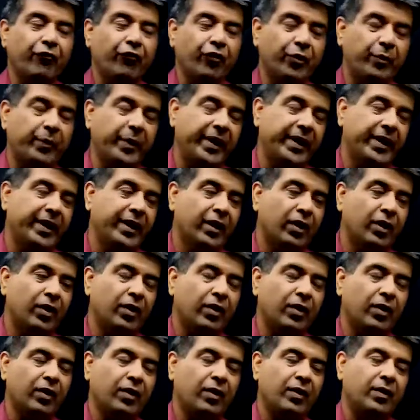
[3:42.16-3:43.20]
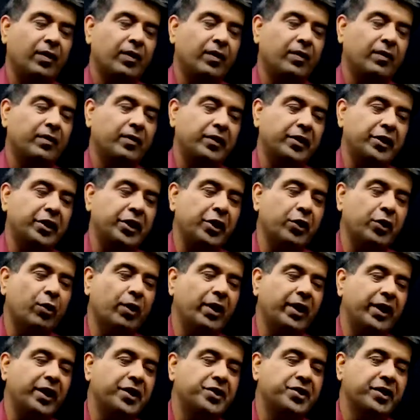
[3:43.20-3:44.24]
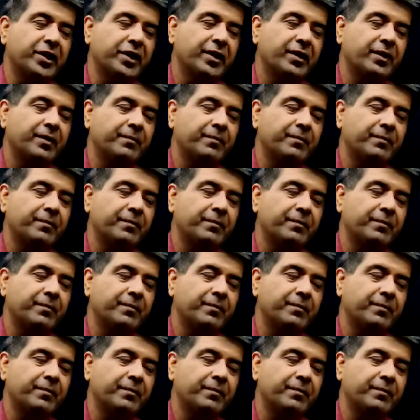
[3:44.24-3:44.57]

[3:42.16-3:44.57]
would be dual nature,